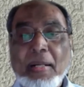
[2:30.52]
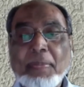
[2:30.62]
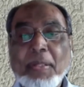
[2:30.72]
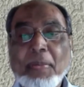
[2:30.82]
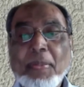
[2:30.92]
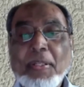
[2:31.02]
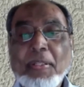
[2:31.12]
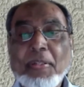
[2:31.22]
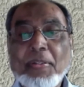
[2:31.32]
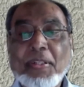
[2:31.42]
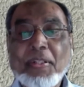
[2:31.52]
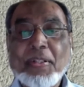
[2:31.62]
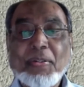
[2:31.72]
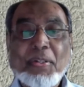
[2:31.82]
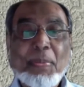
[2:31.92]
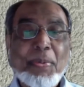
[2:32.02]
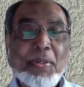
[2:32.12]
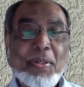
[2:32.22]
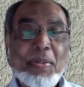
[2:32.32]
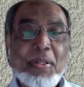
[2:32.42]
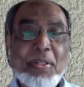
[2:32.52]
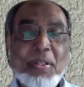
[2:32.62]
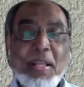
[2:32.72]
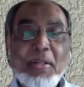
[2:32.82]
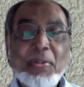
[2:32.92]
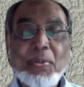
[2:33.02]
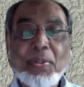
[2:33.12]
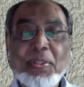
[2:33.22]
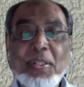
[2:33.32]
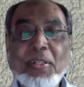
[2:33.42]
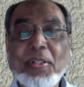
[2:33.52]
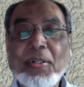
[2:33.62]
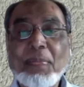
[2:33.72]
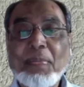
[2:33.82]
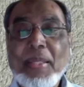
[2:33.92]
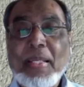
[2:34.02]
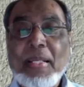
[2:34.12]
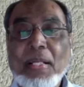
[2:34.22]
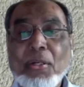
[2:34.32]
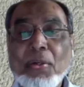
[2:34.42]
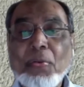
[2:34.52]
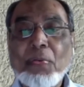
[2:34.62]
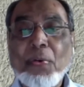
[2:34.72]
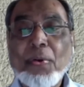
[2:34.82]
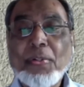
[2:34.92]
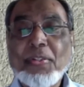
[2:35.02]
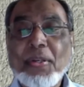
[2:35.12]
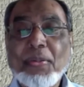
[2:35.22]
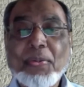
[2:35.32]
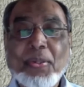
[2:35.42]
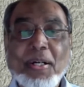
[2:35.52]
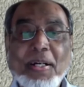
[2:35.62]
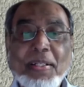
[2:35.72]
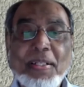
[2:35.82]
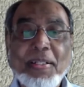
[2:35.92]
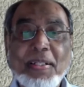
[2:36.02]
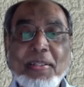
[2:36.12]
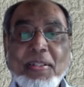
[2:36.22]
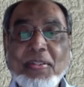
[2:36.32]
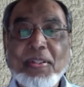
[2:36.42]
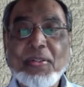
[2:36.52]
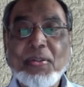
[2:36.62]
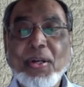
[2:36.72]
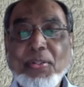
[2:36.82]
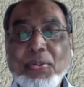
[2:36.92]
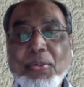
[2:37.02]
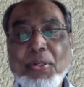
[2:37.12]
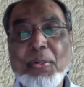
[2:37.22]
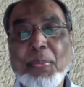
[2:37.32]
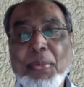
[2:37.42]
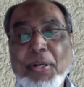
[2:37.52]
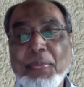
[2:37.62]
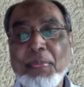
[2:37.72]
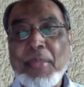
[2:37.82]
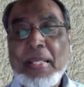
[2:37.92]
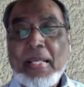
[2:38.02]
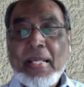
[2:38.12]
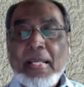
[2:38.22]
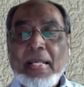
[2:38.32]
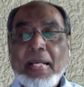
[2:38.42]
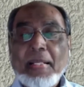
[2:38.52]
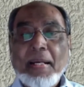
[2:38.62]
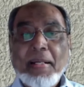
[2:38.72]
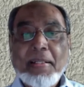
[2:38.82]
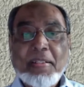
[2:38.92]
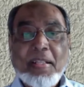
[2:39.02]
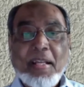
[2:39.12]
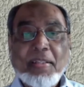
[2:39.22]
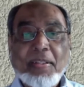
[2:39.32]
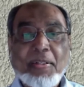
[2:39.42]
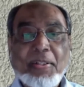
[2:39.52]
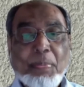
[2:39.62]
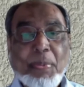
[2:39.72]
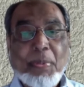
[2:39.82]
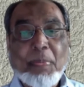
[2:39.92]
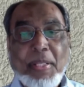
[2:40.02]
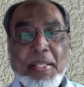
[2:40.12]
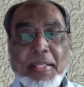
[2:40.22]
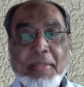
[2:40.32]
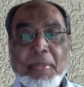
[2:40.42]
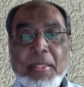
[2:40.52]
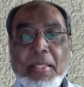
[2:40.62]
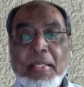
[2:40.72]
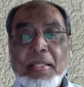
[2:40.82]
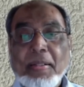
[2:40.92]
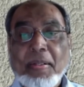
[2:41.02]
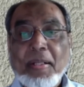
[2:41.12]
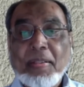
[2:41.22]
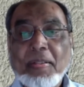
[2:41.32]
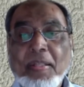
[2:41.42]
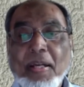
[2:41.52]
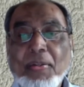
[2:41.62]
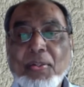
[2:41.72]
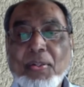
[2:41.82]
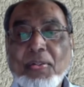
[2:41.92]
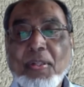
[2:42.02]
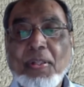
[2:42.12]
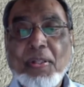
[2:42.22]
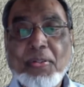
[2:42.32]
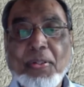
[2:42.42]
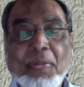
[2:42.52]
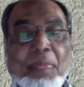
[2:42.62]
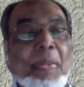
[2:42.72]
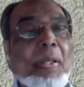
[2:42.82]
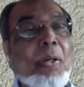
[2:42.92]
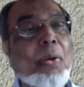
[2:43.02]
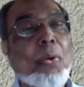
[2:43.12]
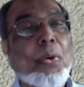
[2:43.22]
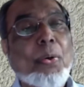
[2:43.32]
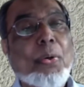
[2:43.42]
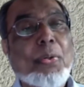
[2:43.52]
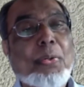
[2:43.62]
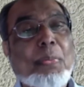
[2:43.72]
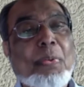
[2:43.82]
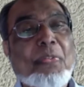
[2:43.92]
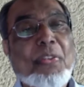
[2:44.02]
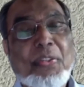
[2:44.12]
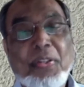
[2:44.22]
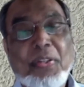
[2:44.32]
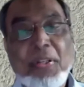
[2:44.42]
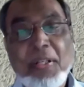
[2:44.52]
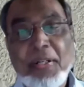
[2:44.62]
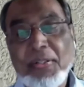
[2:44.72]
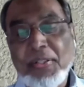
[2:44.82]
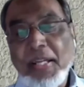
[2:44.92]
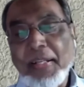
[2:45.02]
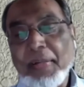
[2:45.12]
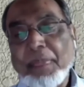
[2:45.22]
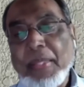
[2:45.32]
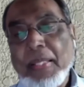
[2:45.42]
Abdulhamid is a contemporary intellectual thinker who focuses on Quran and Hadith and tries to interpret and understand the deeper meaning rather than just the literal or superficial understanding.